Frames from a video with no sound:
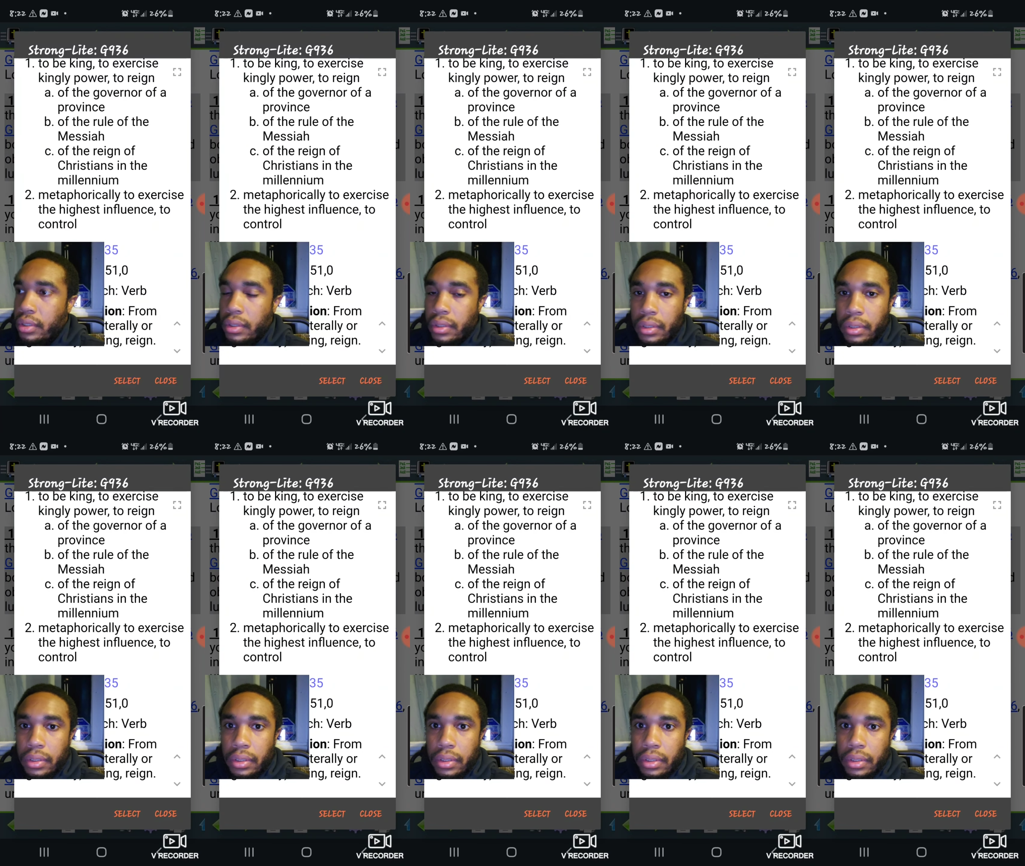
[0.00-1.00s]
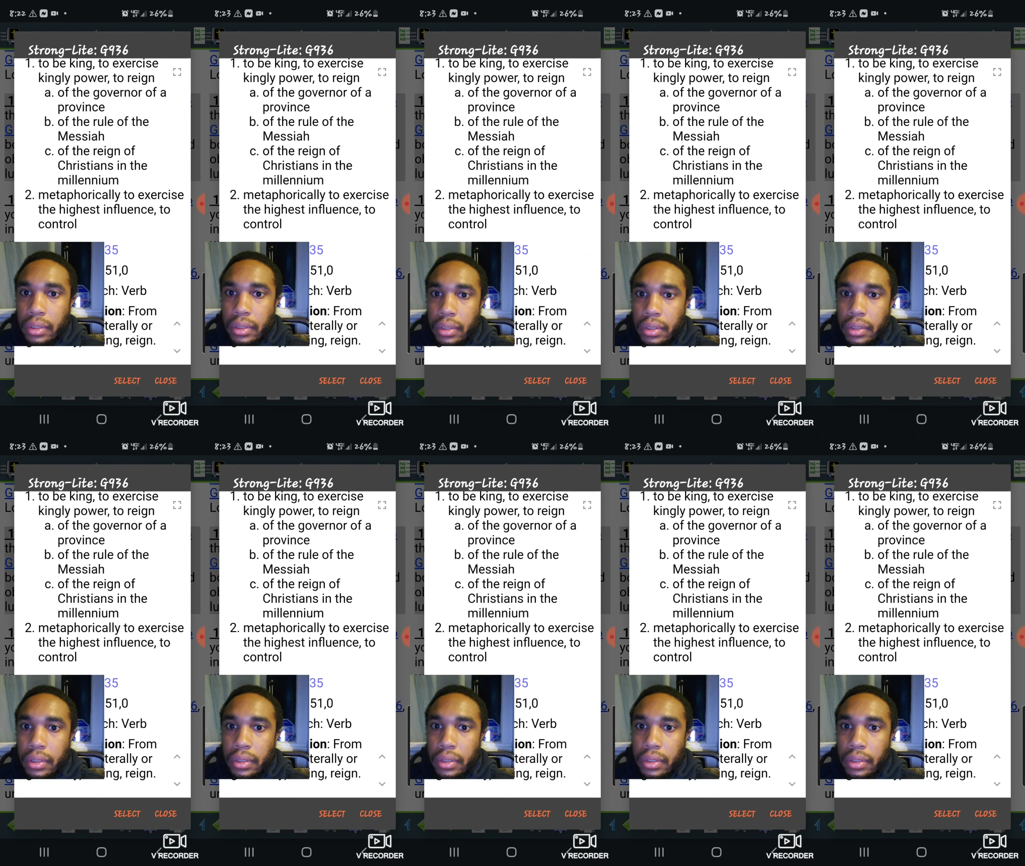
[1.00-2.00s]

[no speech]